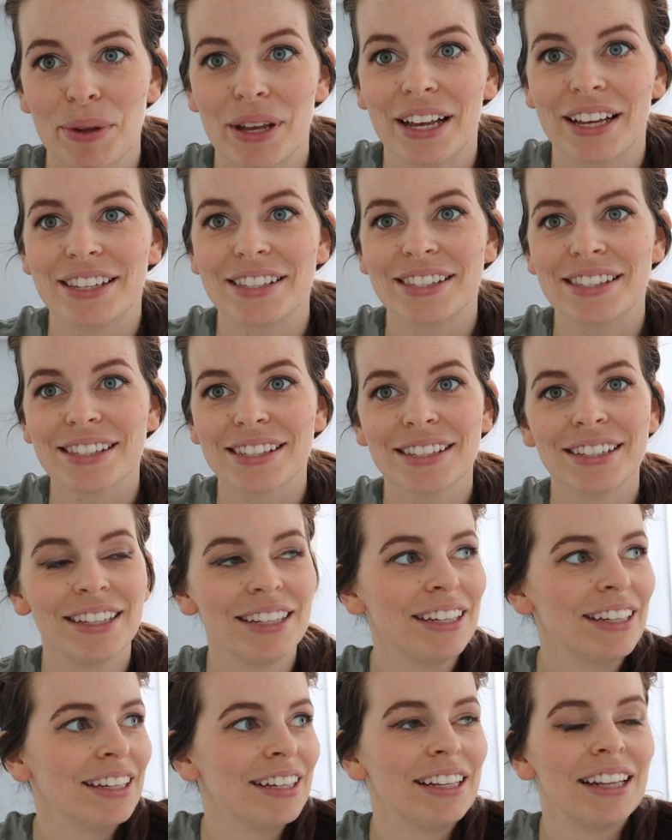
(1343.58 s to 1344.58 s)
because
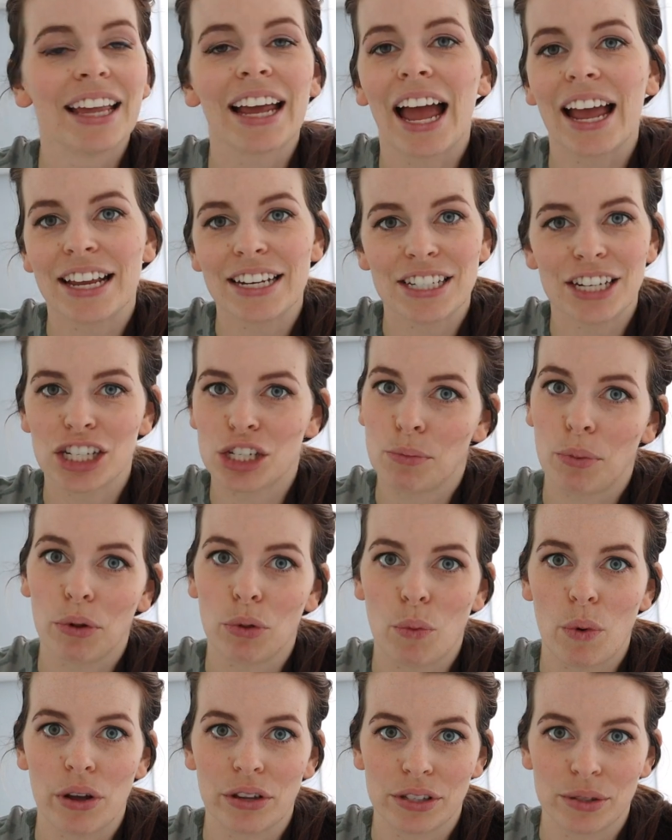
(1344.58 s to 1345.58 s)
like I can touch
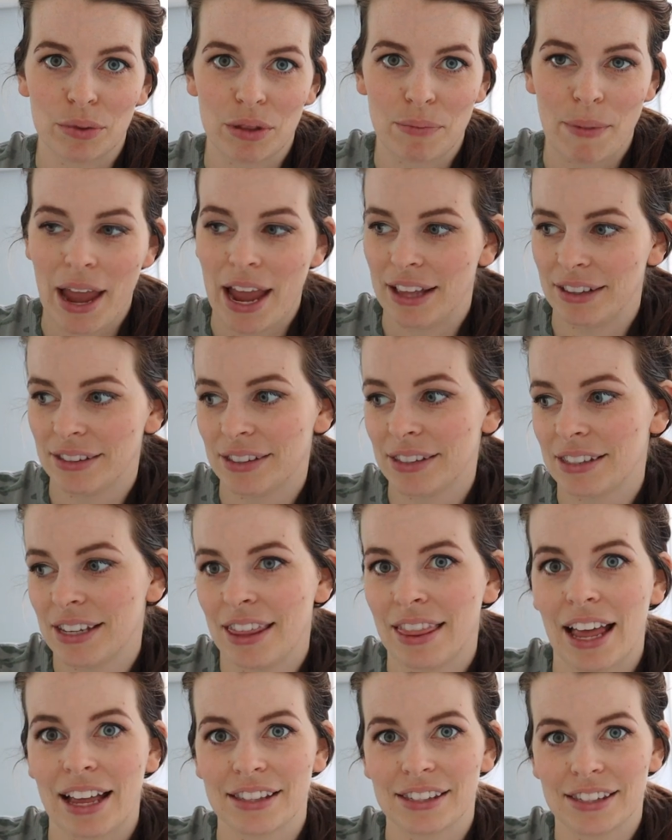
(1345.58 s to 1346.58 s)
both walls with my hands
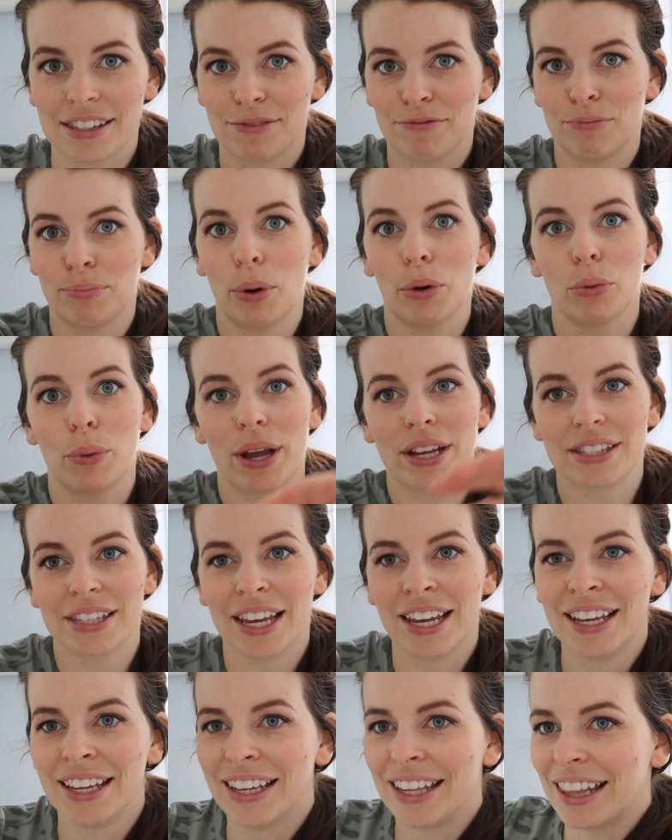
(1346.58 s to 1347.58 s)
and that's both ways.
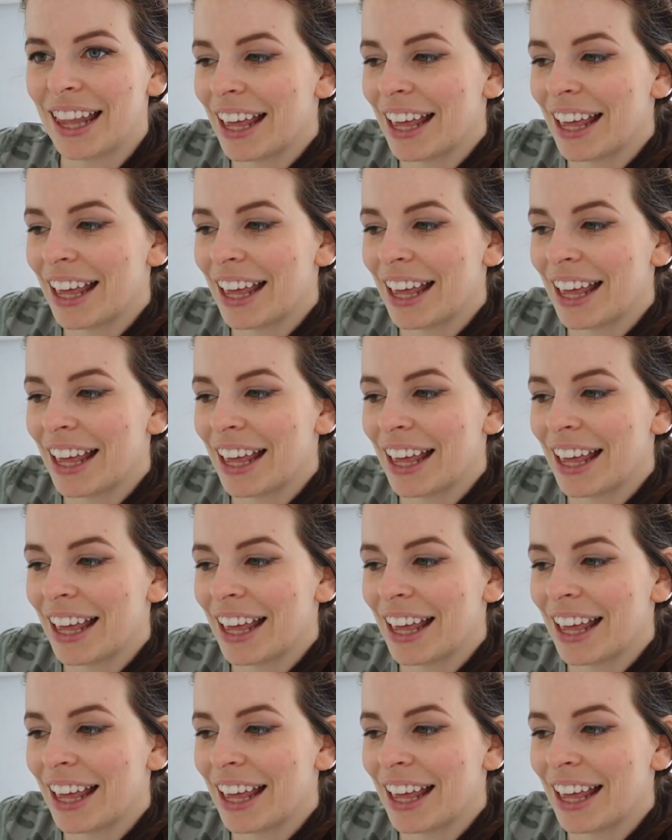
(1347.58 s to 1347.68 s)
I'm